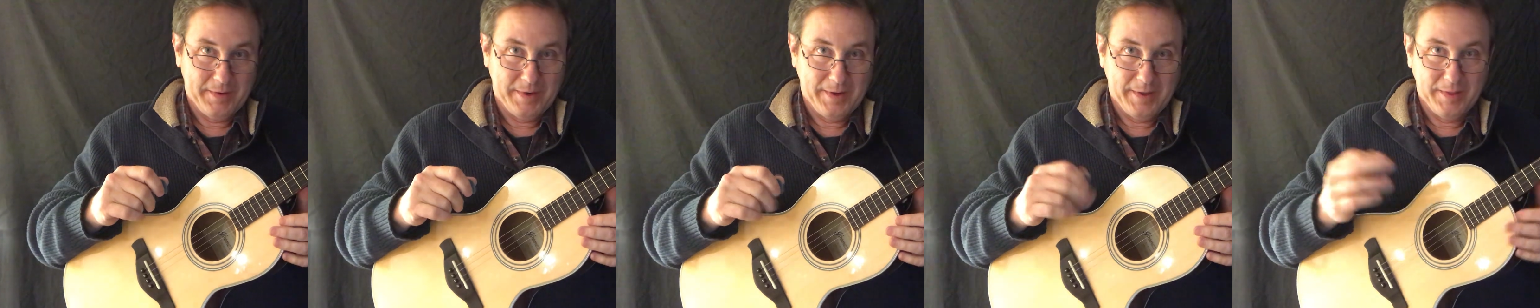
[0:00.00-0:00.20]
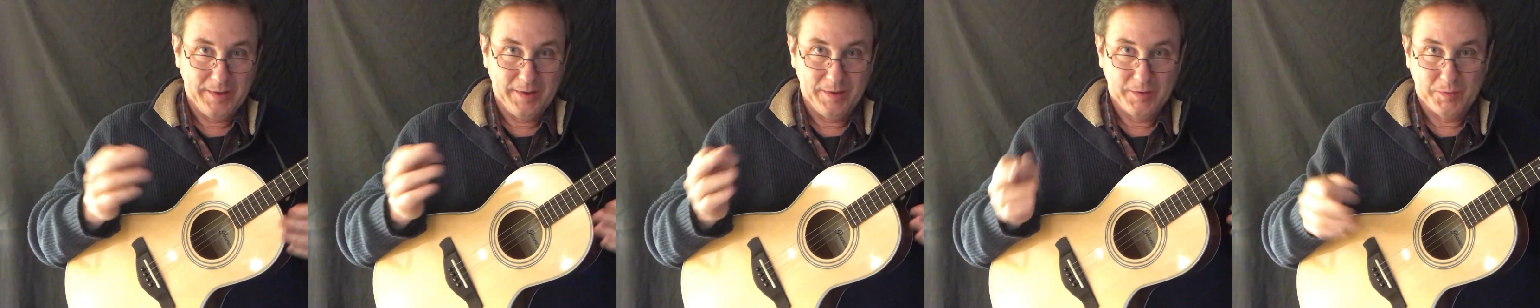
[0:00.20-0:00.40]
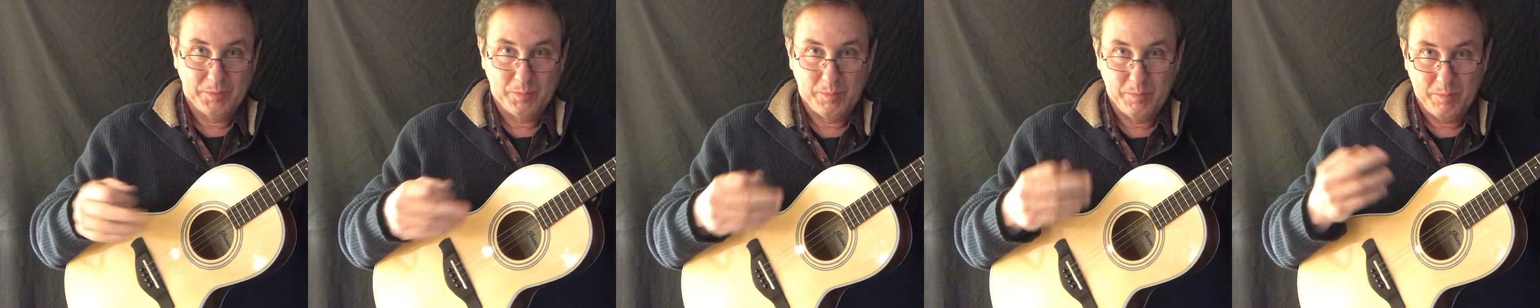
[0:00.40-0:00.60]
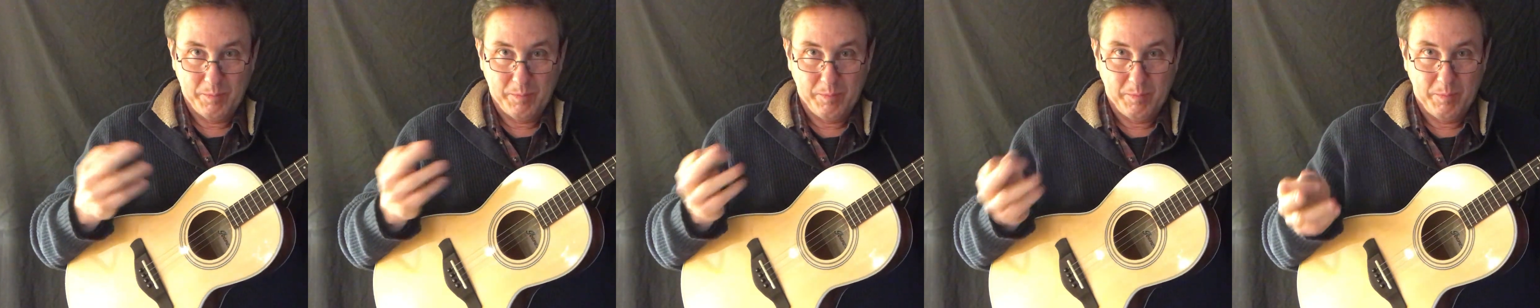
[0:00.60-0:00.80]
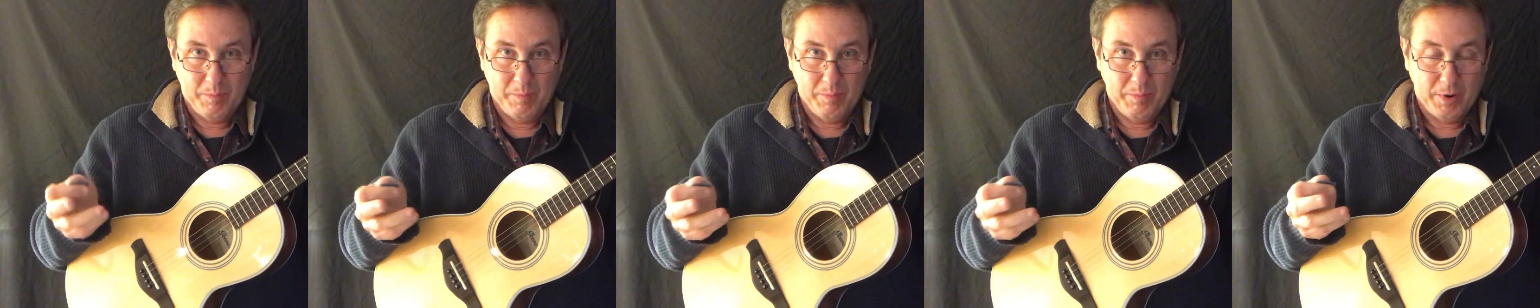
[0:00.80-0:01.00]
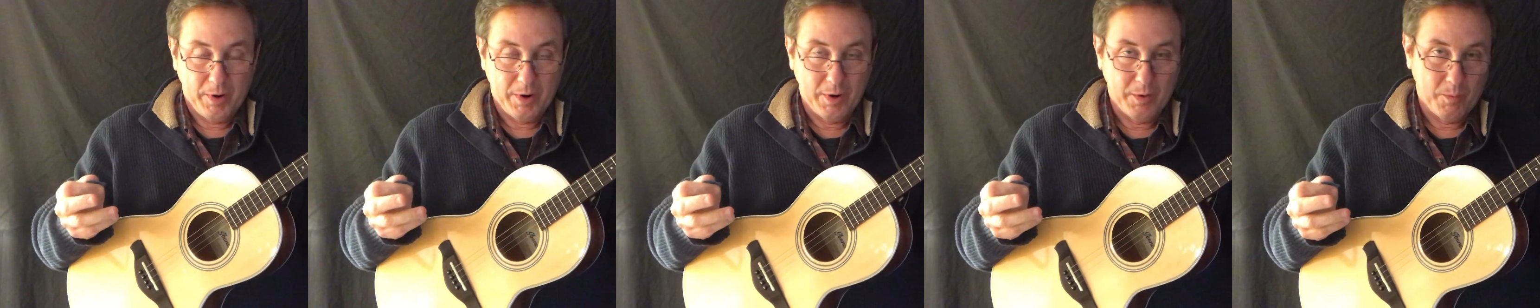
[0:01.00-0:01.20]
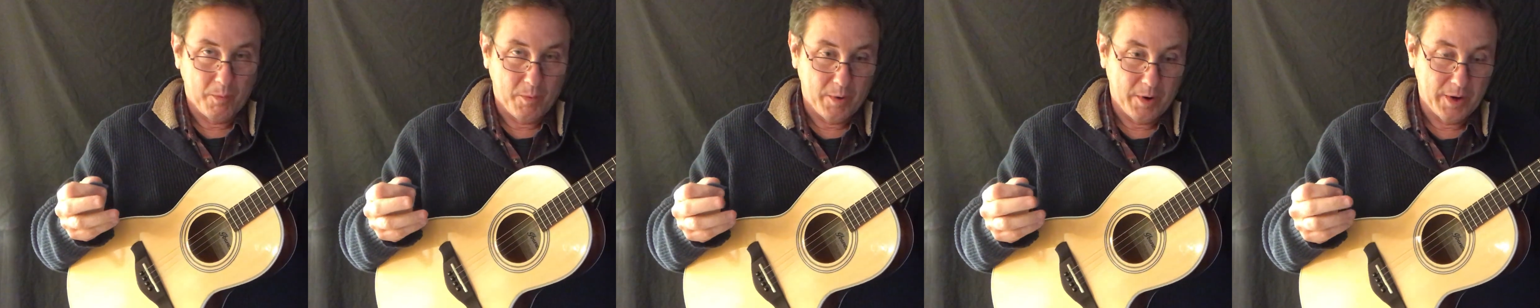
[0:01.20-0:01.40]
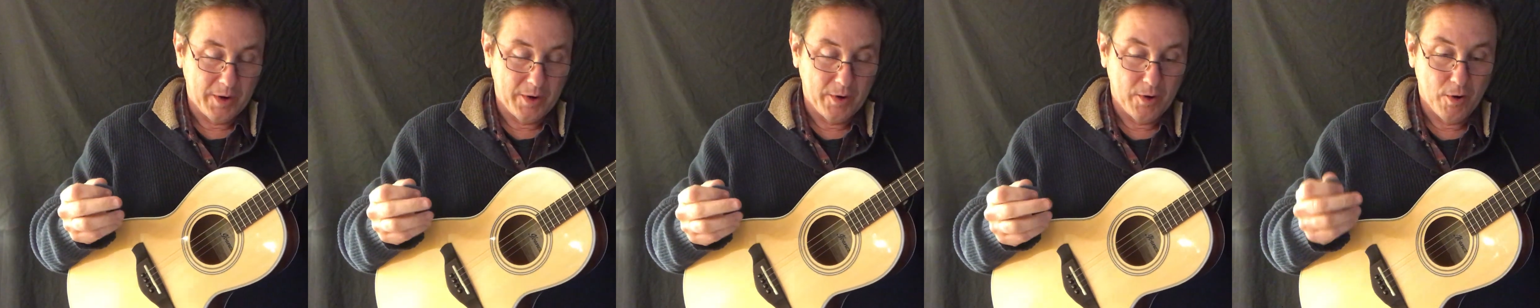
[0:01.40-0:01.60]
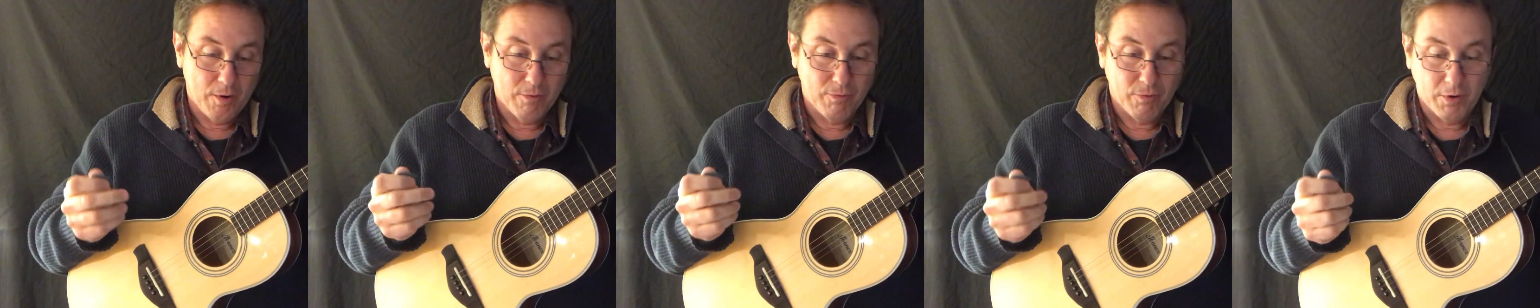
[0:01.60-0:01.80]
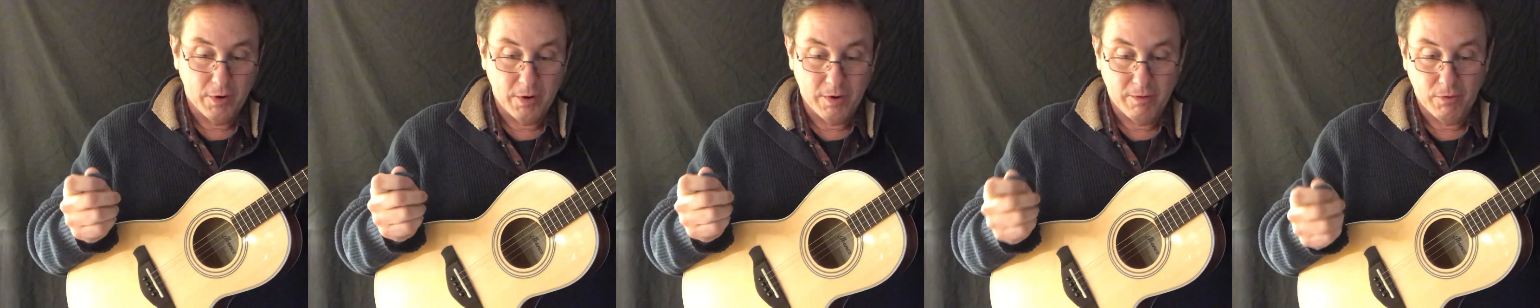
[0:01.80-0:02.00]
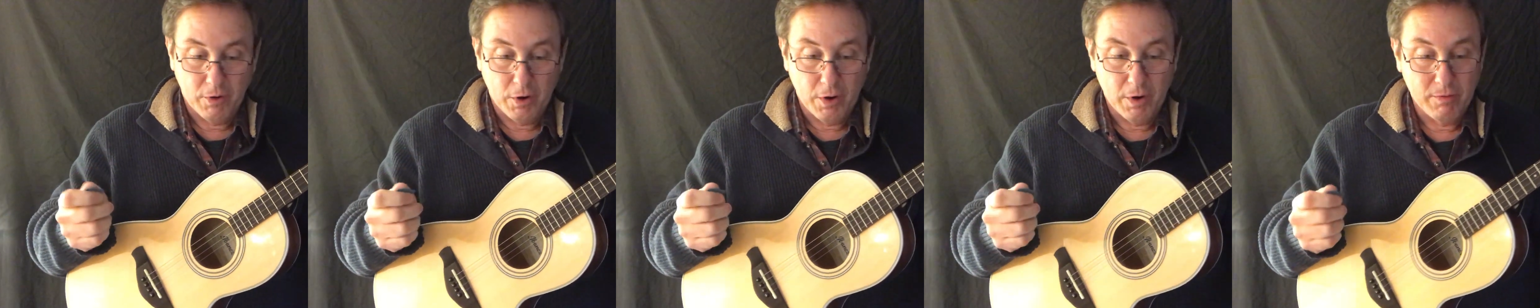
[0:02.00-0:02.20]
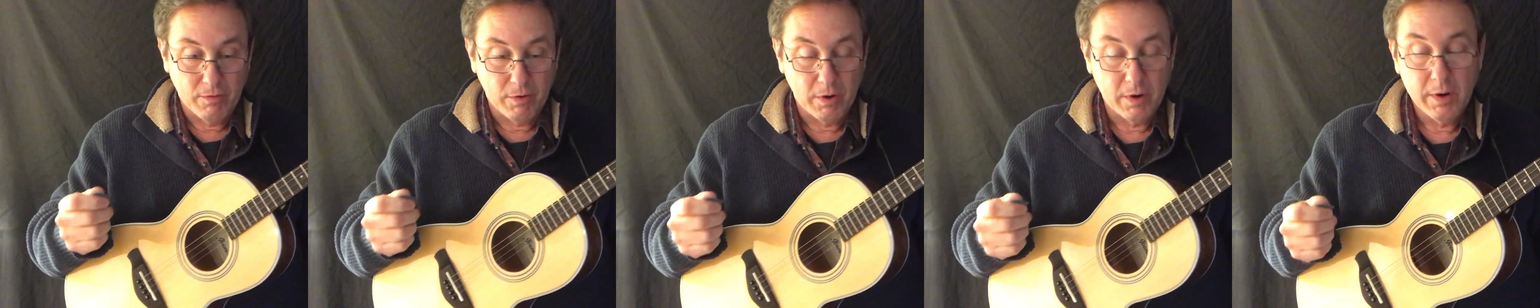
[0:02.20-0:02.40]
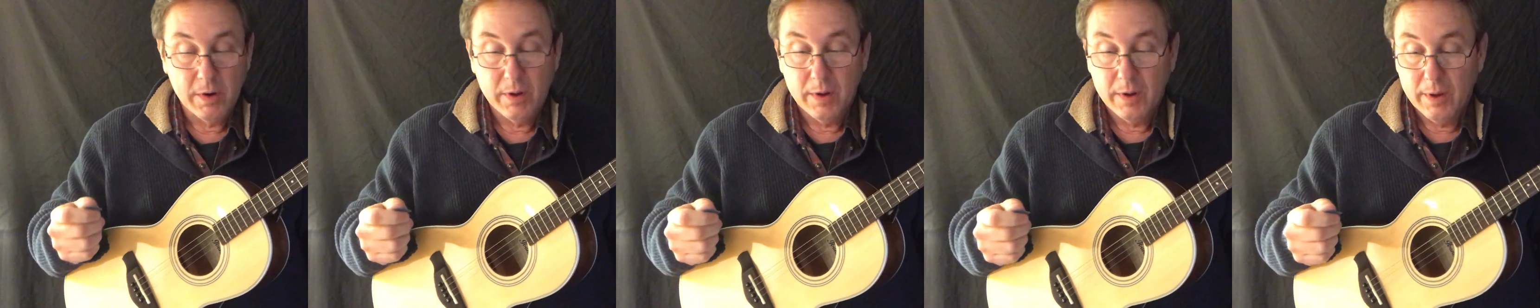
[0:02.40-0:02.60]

done this part 1 over and over and over.